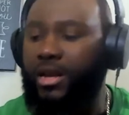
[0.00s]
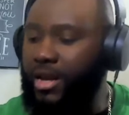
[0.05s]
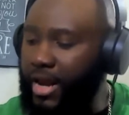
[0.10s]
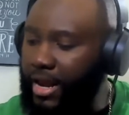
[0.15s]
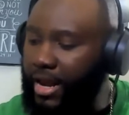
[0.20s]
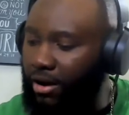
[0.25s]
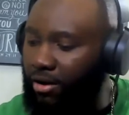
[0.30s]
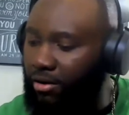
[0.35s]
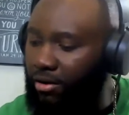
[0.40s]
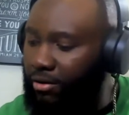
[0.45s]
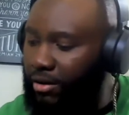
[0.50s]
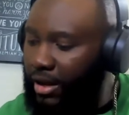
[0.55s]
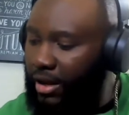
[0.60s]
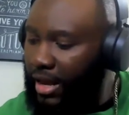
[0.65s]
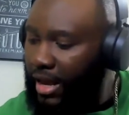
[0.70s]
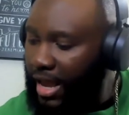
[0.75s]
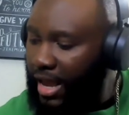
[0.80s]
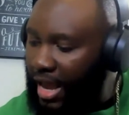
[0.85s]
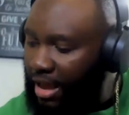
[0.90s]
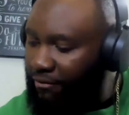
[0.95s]
now,
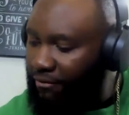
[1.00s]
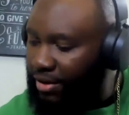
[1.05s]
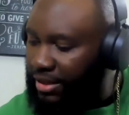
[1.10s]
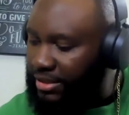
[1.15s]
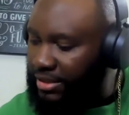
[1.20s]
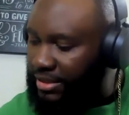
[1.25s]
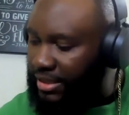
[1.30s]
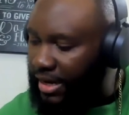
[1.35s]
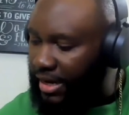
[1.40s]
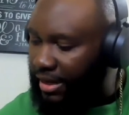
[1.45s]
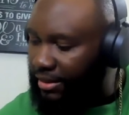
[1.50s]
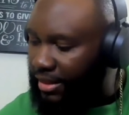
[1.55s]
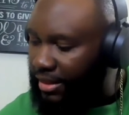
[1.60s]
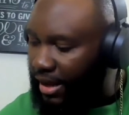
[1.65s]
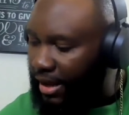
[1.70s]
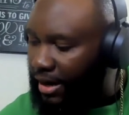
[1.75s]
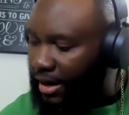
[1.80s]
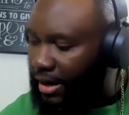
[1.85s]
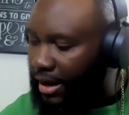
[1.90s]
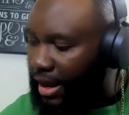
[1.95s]
having said
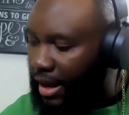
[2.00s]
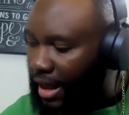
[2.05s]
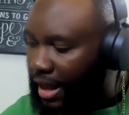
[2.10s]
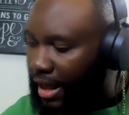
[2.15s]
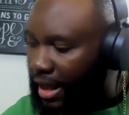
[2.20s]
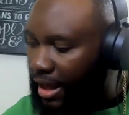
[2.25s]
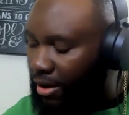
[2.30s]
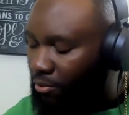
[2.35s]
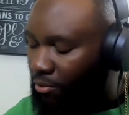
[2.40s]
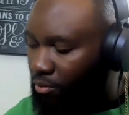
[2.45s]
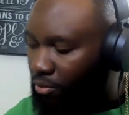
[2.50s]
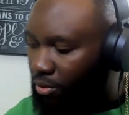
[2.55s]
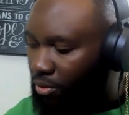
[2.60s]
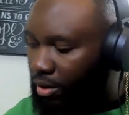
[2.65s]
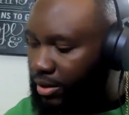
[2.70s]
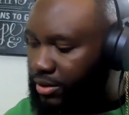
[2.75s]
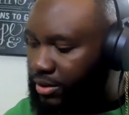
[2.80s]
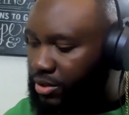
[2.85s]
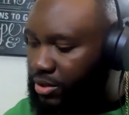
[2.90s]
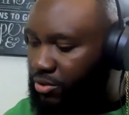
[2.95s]
that, I
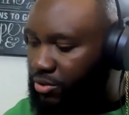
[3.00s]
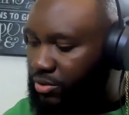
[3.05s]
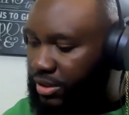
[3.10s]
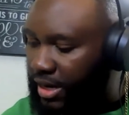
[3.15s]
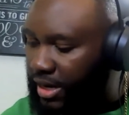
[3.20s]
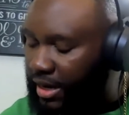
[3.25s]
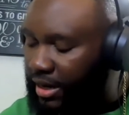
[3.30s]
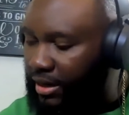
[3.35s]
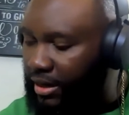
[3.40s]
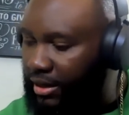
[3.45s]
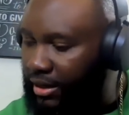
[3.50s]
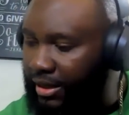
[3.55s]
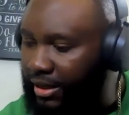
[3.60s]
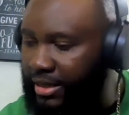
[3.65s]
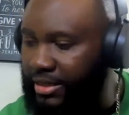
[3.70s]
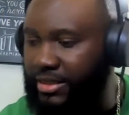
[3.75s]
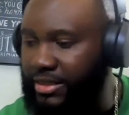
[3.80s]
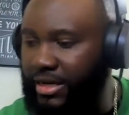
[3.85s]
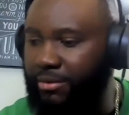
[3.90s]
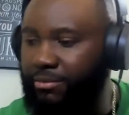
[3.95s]
want to take a look
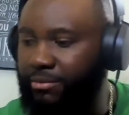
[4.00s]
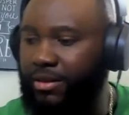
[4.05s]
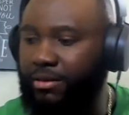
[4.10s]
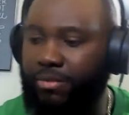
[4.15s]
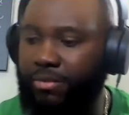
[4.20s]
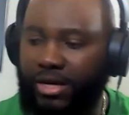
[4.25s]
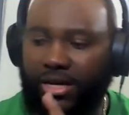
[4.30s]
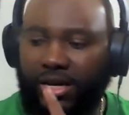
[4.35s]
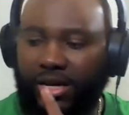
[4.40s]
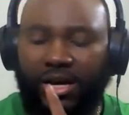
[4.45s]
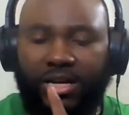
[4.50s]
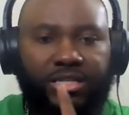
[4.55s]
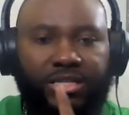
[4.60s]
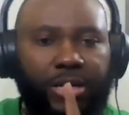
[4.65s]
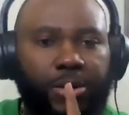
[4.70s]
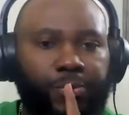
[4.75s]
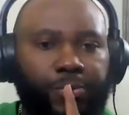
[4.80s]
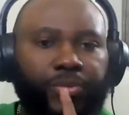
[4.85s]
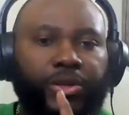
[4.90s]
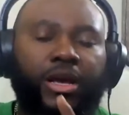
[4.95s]
at something
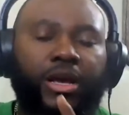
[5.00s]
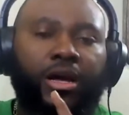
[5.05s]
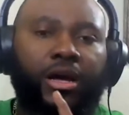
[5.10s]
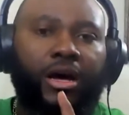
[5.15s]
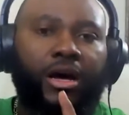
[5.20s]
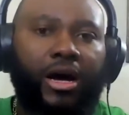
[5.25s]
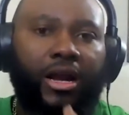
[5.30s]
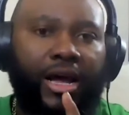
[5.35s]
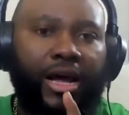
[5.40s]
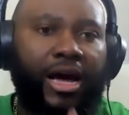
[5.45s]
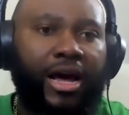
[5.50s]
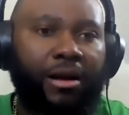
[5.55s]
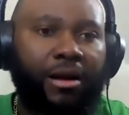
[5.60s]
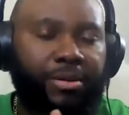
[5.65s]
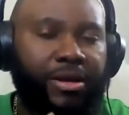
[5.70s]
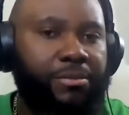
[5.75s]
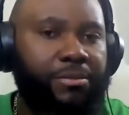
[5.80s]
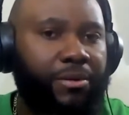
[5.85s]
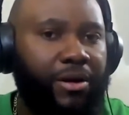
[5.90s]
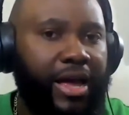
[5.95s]
because a lot of
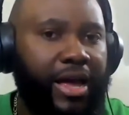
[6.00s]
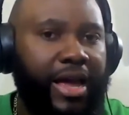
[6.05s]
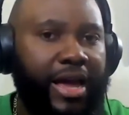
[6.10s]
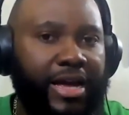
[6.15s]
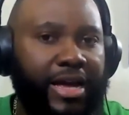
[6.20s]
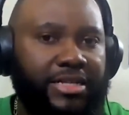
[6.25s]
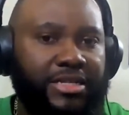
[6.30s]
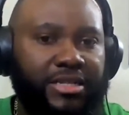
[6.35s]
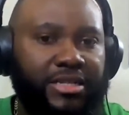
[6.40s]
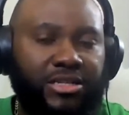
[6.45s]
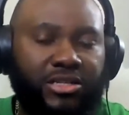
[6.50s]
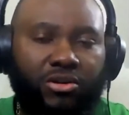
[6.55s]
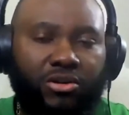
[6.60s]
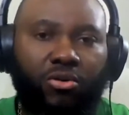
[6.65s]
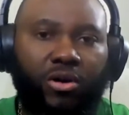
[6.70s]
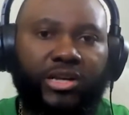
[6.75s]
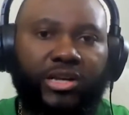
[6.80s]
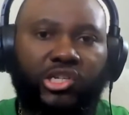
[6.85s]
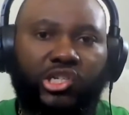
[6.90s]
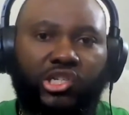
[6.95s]
people ask this
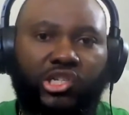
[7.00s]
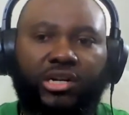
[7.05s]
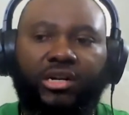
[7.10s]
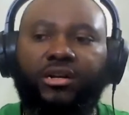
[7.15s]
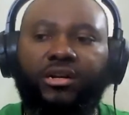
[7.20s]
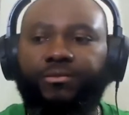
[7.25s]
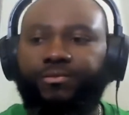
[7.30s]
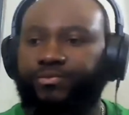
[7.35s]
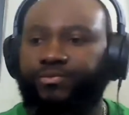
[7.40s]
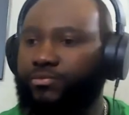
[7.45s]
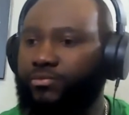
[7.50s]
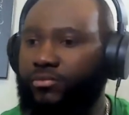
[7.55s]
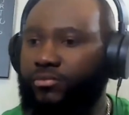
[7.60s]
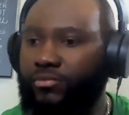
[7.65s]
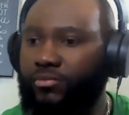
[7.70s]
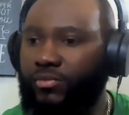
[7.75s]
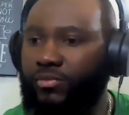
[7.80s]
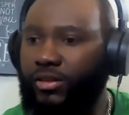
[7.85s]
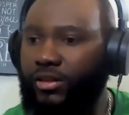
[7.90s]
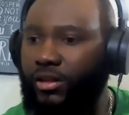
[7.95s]
question
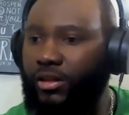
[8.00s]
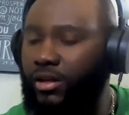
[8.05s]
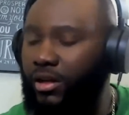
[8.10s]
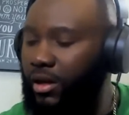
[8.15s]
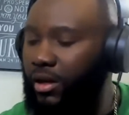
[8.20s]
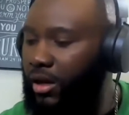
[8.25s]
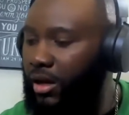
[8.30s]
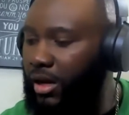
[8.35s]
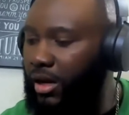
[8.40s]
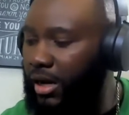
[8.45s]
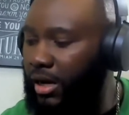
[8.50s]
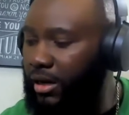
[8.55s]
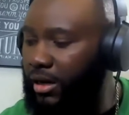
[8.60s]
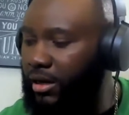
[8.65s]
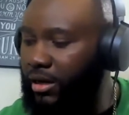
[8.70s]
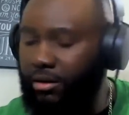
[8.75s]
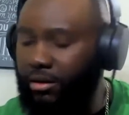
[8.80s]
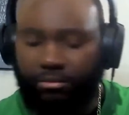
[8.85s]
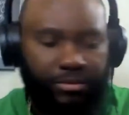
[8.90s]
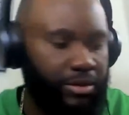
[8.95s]

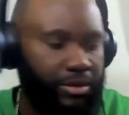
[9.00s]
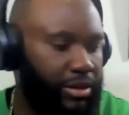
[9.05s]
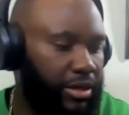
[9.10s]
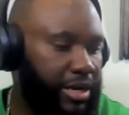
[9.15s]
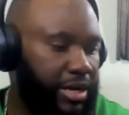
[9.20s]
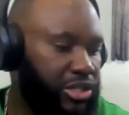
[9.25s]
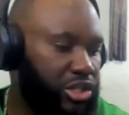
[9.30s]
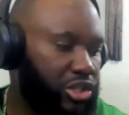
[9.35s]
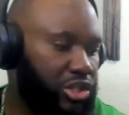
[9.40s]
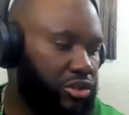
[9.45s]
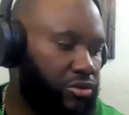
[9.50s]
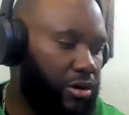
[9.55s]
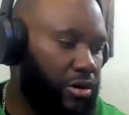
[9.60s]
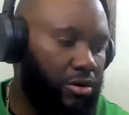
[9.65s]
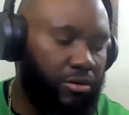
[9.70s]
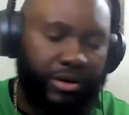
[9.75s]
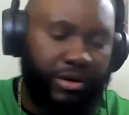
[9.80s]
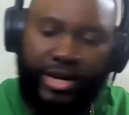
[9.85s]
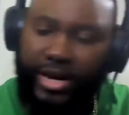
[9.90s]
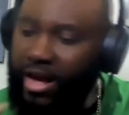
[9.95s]
um, let's
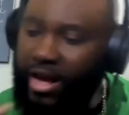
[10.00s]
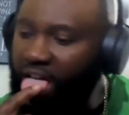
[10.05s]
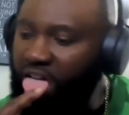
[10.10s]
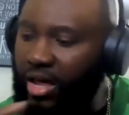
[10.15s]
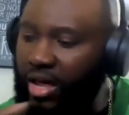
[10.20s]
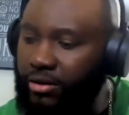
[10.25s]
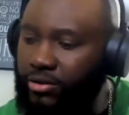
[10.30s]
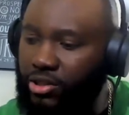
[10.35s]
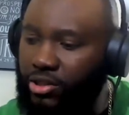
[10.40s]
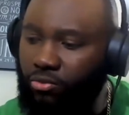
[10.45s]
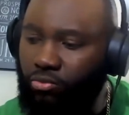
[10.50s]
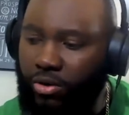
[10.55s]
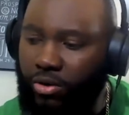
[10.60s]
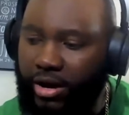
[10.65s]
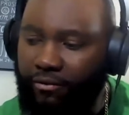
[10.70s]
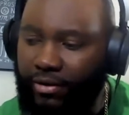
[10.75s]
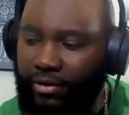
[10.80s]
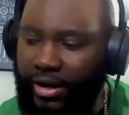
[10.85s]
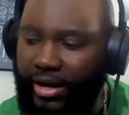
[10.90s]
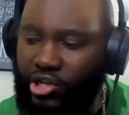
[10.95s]
scroll down to
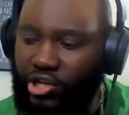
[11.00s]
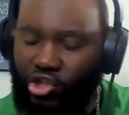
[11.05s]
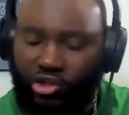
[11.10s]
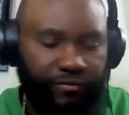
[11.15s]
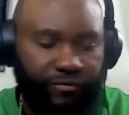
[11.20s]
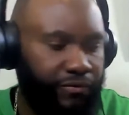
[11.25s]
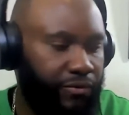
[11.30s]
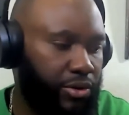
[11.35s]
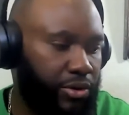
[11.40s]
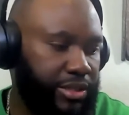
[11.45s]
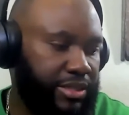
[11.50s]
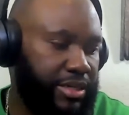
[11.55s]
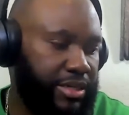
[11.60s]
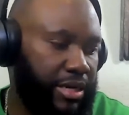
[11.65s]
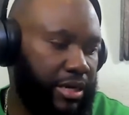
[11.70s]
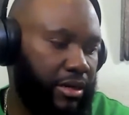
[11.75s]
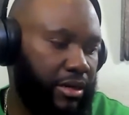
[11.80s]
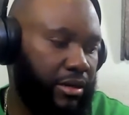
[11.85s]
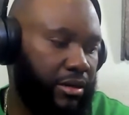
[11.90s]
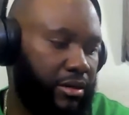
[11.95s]
Revelation
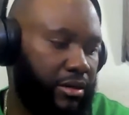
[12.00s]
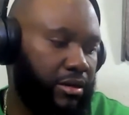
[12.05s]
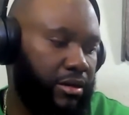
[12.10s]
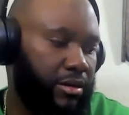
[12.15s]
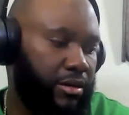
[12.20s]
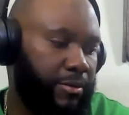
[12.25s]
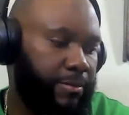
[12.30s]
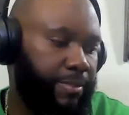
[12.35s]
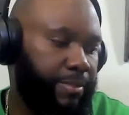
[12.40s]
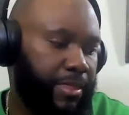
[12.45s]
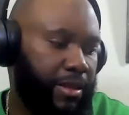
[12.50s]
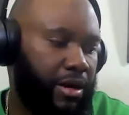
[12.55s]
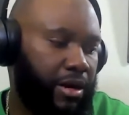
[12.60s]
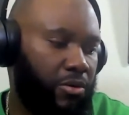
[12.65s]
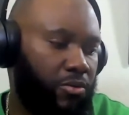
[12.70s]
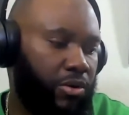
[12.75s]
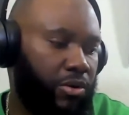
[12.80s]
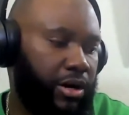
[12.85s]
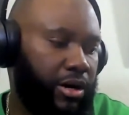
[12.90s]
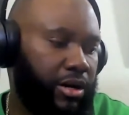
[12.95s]
14.
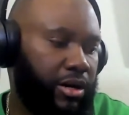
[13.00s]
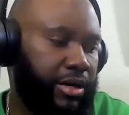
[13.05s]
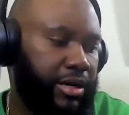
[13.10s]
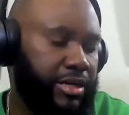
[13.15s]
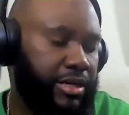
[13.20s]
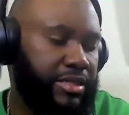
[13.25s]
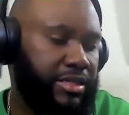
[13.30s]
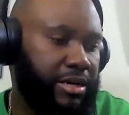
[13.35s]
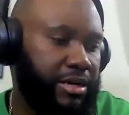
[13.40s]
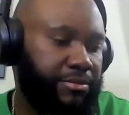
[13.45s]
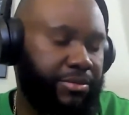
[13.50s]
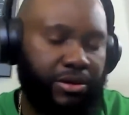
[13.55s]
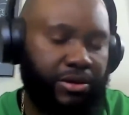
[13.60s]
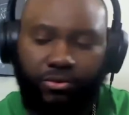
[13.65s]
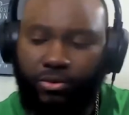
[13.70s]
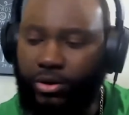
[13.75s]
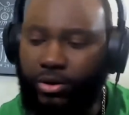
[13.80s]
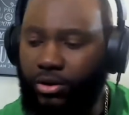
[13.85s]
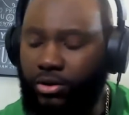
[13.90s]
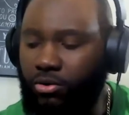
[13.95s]
I want to look at something
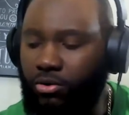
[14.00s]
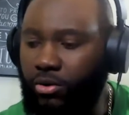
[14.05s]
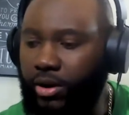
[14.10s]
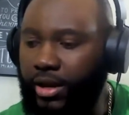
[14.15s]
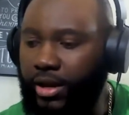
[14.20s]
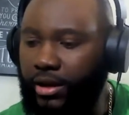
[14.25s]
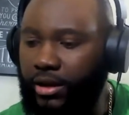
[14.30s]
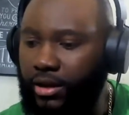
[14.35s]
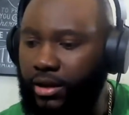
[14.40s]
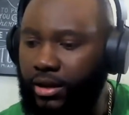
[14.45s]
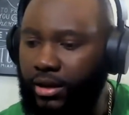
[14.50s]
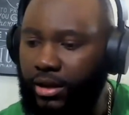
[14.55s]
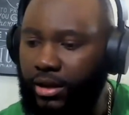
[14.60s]
real quick.